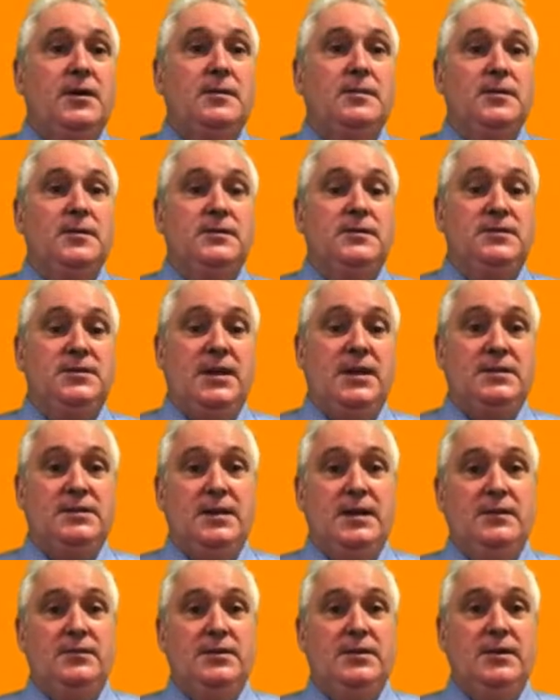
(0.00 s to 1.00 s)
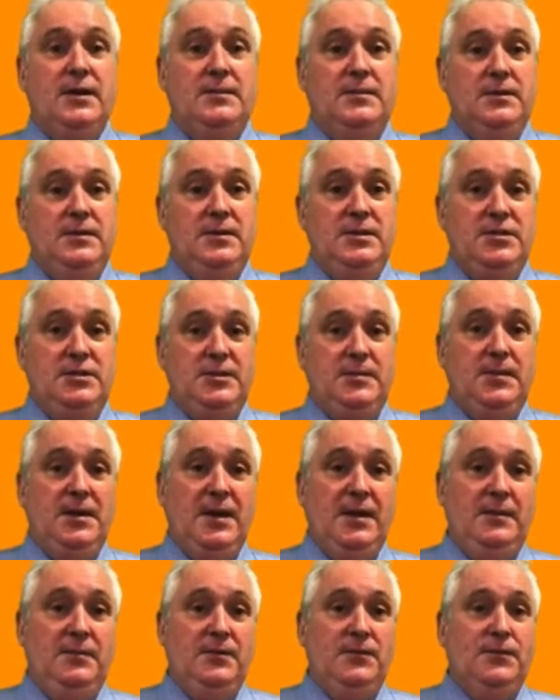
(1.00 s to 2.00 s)
Goldman Sachs after a couple of years. She
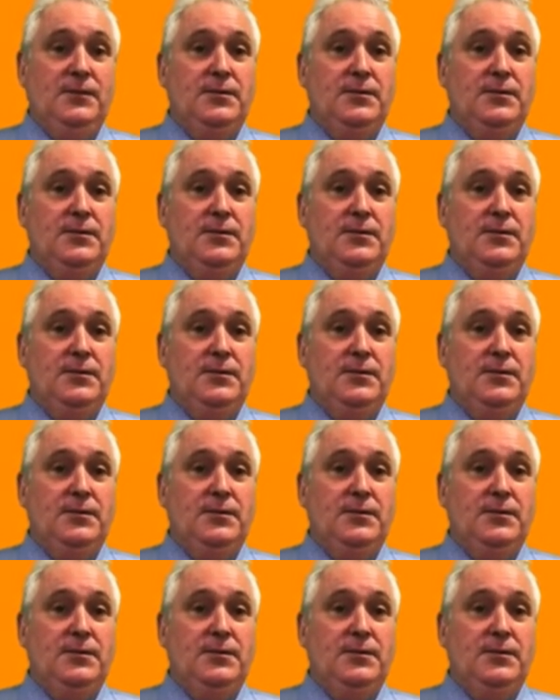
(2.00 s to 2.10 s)
became the